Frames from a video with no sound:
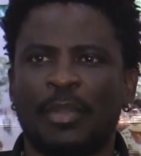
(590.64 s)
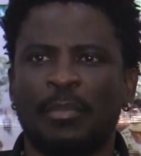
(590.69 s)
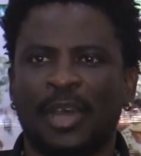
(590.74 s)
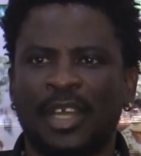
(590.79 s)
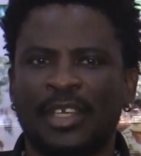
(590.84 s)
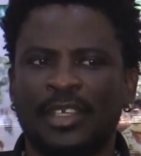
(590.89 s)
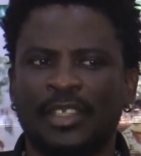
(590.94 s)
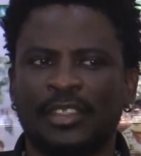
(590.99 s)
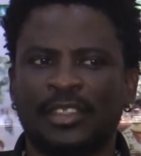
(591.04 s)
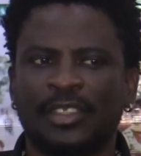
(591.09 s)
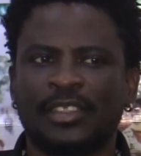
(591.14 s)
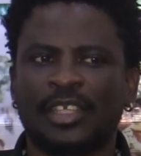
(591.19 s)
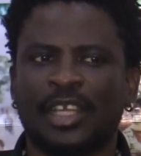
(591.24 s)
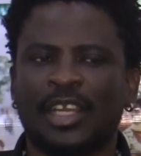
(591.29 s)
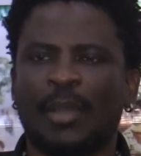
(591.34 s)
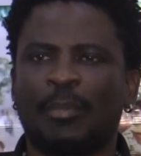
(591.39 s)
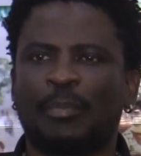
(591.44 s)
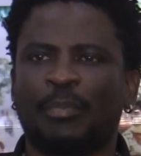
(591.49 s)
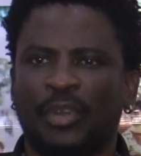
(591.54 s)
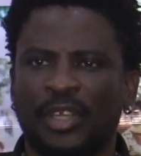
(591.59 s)
have a mandate. He's an
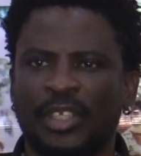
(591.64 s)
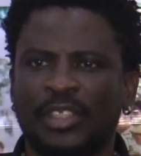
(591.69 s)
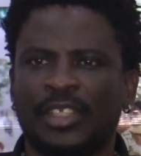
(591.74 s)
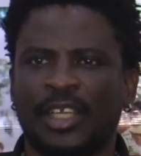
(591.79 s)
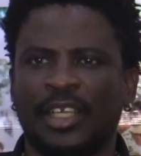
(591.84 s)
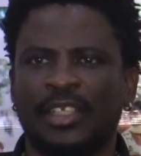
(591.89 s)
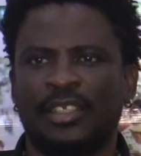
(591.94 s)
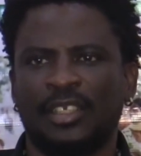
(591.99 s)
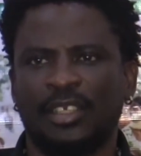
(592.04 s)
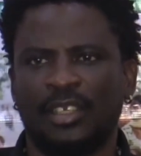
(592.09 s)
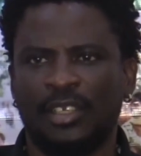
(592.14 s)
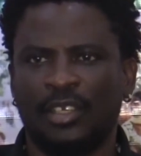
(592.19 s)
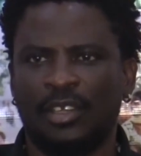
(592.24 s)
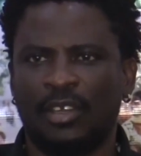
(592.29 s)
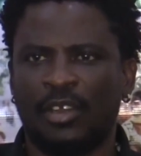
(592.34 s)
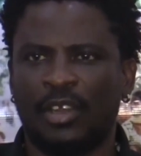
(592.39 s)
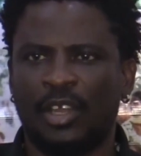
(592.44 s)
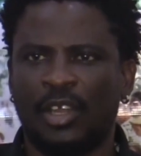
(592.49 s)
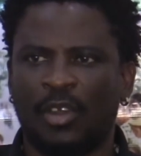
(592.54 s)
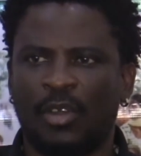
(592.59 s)
appointed
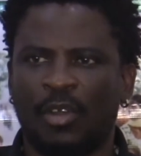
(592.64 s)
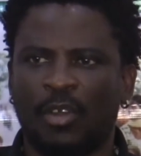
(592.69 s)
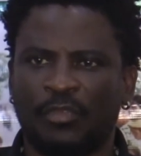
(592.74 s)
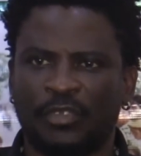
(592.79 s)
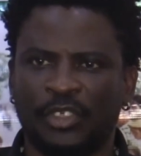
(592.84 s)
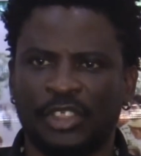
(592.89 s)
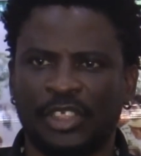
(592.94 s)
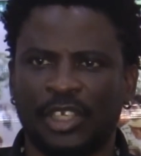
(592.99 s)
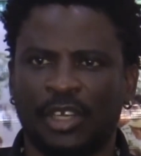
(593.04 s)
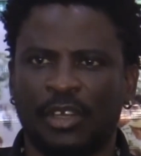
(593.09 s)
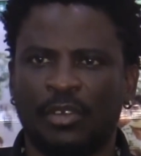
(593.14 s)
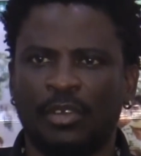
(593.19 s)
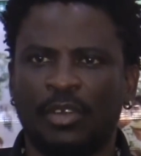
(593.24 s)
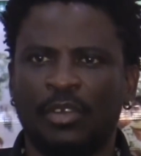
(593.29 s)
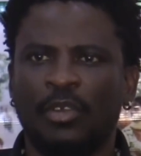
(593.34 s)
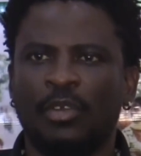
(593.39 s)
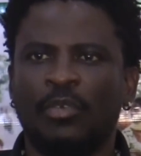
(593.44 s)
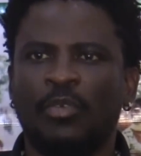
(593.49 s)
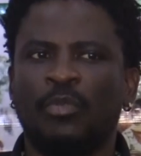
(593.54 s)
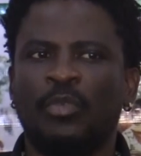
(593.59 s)
official.
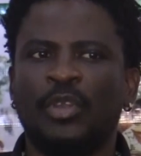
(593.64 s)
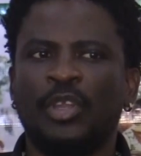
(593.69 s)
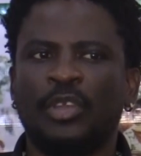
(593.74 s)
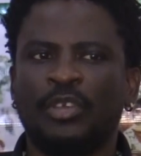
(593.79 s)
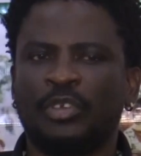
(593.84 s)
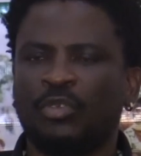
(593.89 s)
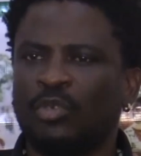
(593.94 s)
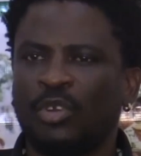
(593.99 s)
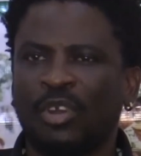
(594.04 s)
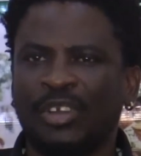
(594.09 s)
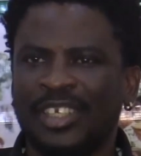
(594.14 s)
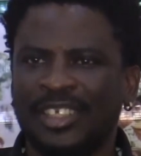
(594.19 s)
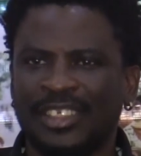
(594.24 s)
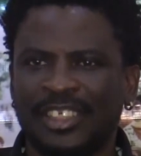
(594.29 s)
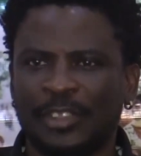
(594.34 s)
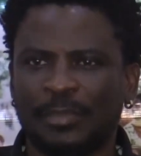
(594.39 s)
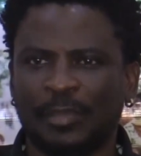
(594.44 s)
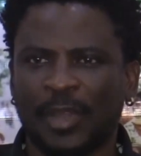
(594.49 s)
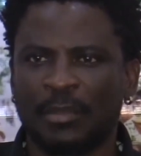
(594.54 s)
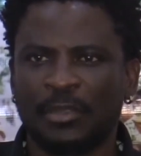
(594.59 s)
We do not need
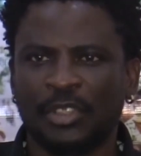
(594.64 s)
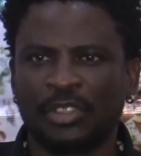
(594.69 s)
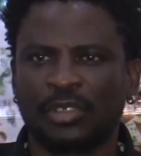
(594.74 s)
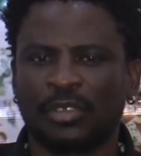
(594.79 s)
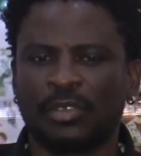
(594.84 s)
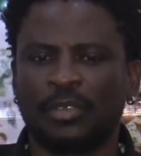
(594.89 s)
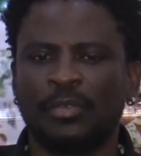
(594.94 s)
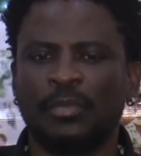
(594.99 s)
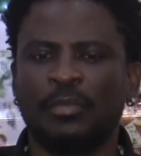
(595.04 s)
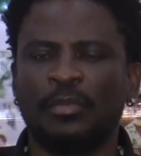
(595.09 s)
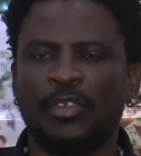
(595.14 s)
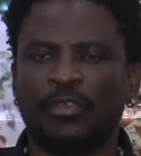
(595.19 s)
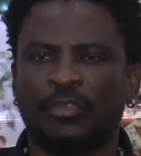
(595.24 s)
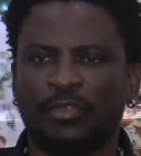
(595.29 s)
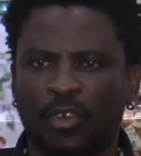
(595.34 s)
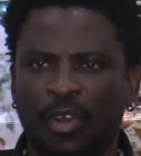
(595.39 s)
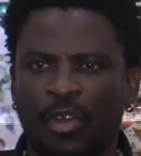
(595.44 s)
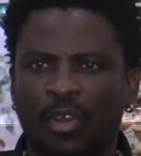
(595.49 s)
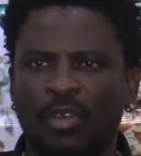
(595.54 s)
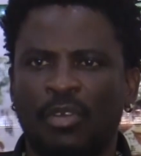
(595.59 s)
his permission
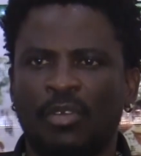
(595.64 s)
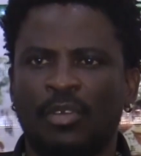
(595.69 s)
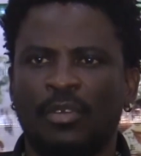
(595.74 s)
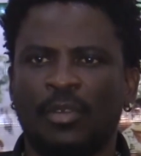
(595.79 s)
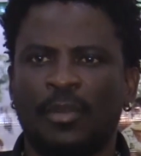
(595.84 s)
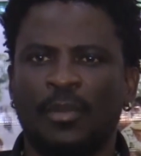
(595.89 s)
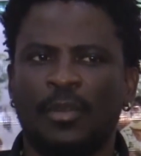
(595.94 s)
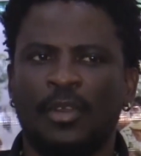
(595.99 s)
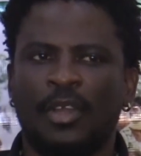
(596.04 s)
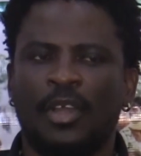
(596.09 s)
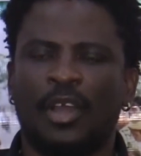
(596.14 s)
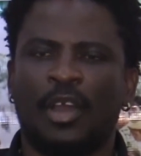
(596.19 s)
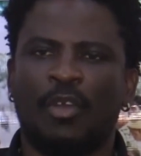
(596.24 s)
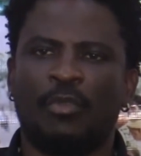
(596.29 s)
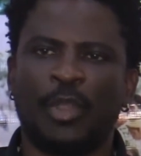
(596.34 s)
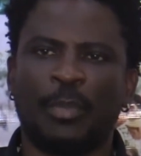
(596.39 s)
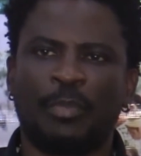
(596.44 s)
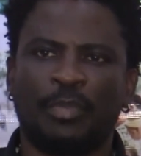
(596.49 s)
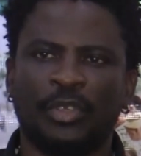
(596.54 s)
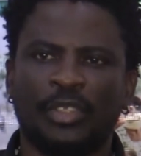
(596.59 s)
before
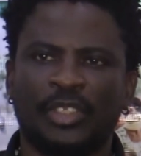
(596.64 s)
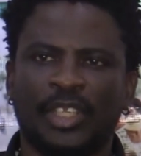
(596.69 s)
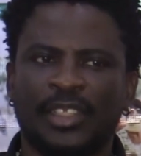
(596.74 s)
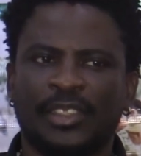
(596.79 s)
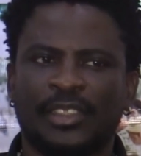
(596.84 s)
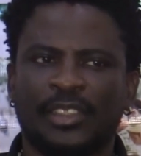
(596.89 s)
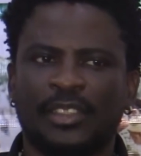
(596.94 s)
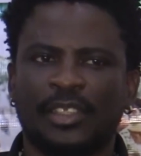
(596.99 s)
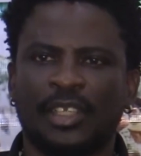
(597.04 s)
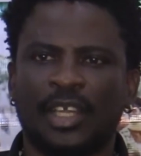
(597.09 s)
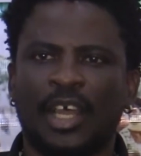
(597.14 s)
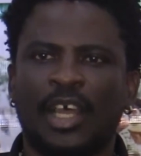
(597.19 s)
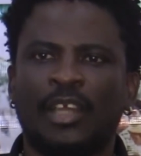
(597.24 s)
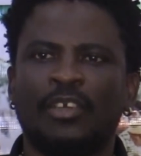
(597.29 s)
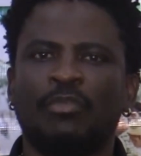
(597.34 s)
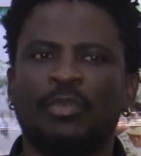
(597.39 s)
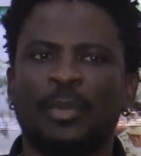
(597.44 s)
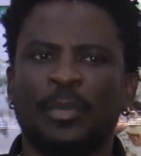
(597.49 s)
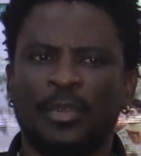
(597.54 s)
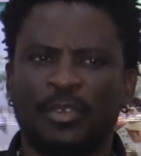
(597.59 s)
we protest
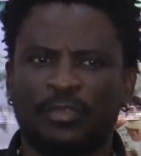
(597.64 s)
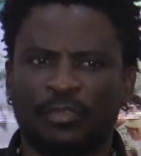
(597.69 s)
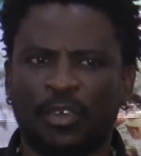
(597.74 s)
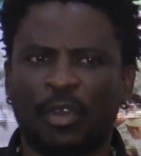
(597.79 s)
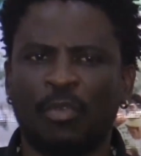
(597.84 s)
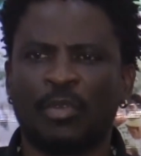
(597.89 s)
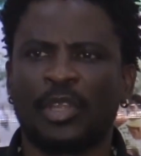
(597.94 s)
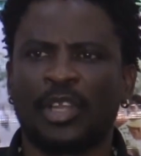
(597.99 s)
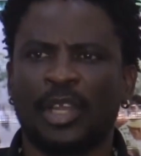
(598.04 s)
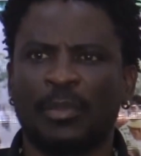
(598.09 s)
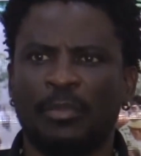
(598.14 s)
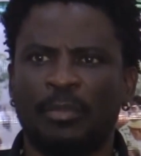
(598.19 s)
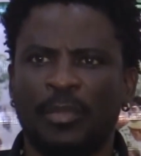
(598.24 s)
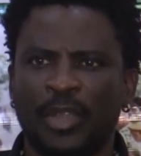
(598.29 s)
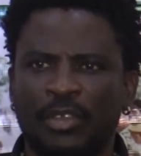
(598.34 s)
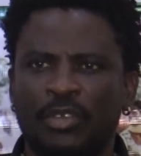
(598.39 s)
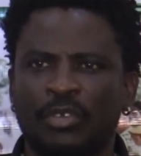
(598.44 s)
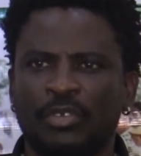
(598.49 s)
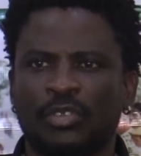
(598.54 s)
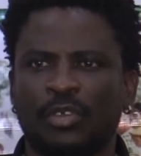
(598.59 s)
and before we
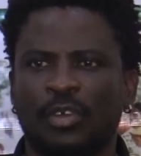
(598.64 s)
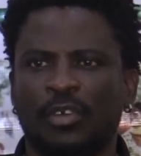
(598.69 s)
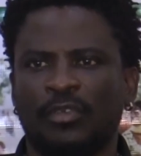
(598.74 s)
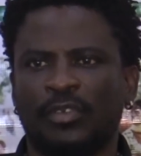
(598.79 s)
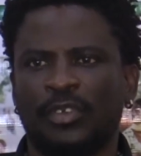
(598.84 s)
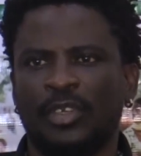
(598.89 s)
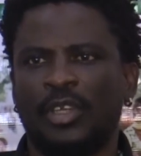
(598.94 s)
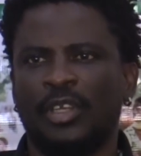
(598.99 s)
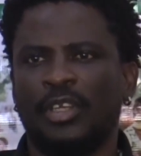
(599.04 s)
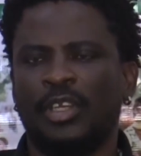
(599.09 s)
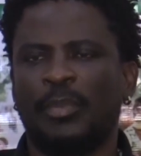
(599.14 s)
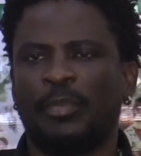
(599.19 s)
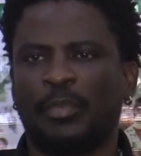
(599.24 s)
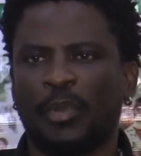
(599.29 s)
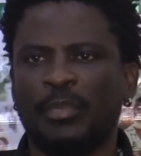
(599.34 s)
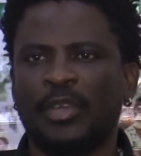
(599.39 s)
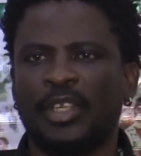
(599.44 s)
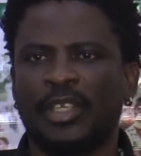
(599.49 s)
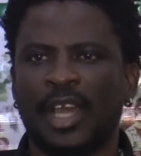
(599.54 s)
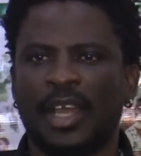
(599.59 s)
make use of the
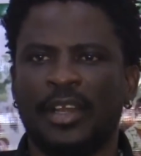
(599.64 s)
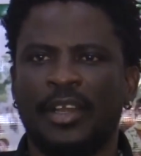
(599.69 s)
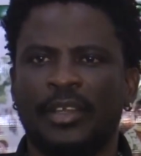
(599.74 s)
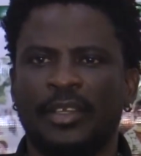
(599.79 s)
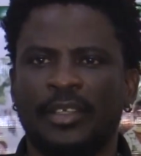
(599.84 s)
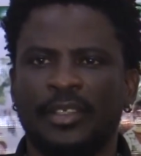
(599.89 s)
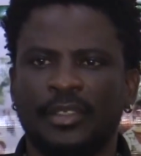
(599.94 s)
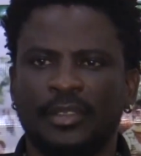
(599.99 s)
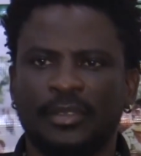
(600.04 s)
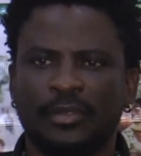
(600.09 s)
public gallery.